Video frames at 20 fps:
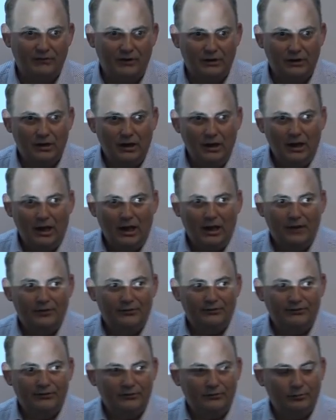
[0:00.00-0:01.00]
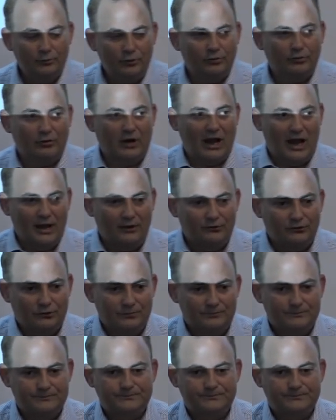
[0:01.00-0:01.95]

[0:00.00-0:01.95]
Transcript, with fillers: it, and the system would crash.